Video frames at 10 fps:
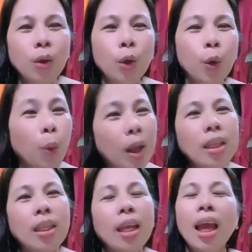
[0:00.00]
or
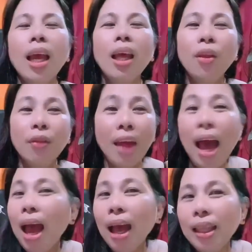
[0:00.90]
what's
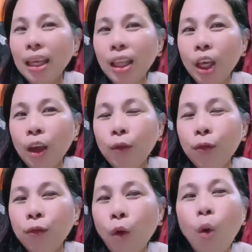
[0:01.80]
that, the
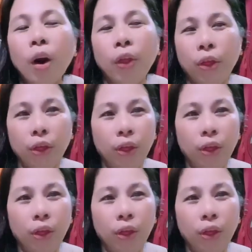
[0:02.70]
fourth